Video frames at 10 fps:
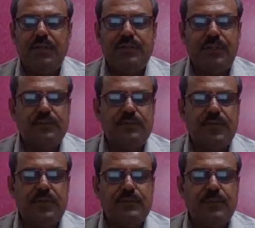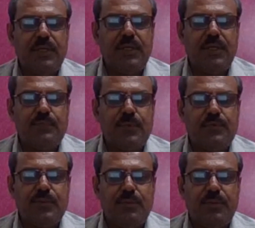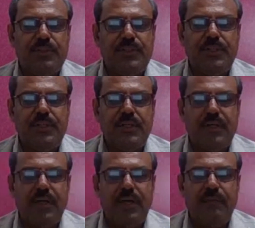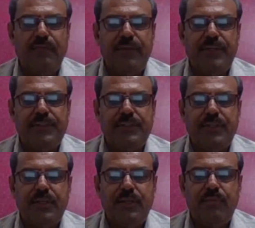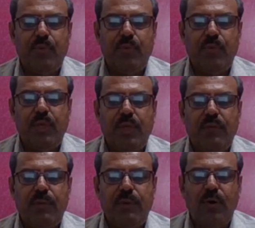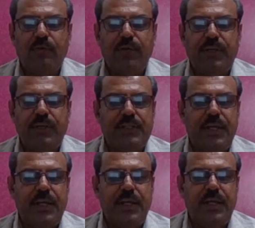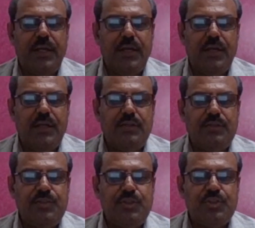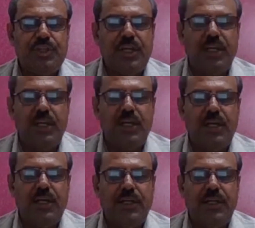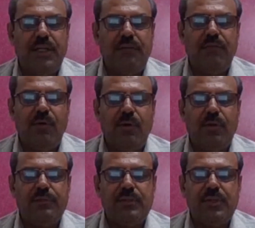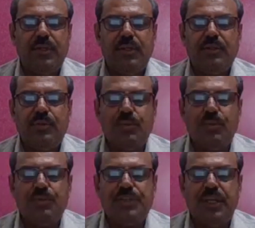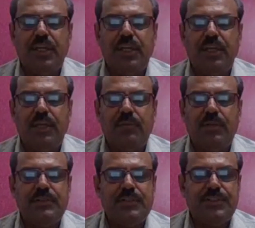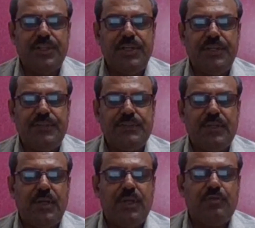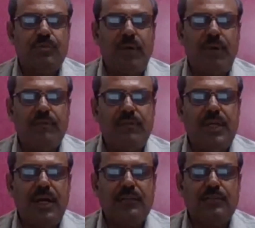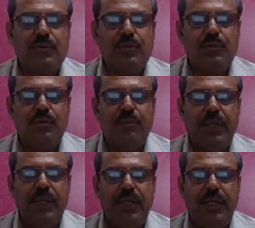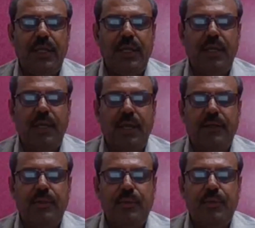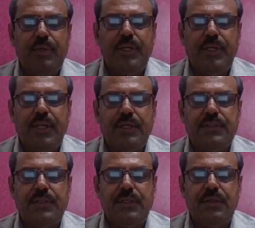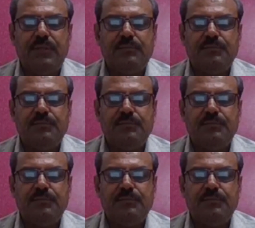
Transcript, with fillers: ses seismic response of rigid wrap faced, modular block faced, and geocell uh, retaining walls through shaking tables studies. So Madhavi also maintain an active interest in